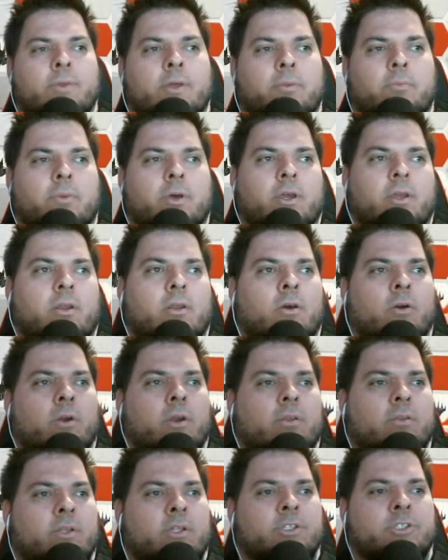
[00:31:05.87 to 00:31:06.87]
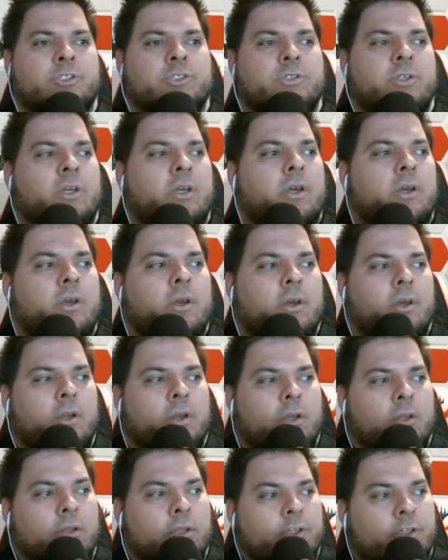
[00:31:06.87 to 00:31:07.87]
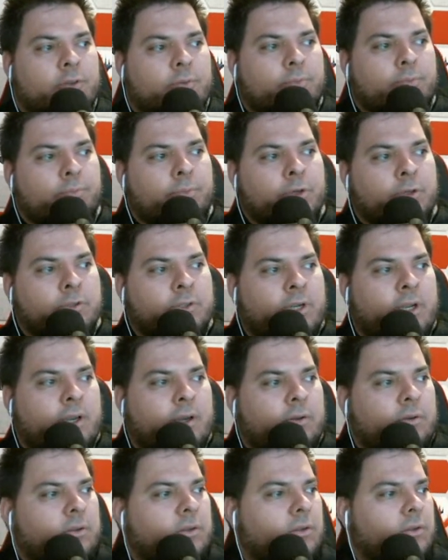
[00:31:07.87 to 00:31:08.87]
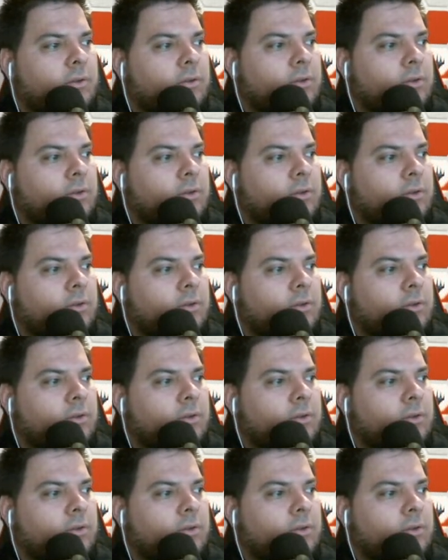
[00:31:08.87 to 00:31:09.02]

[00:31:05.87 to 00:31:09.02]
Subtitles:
that in mind. Okay, let's build it out.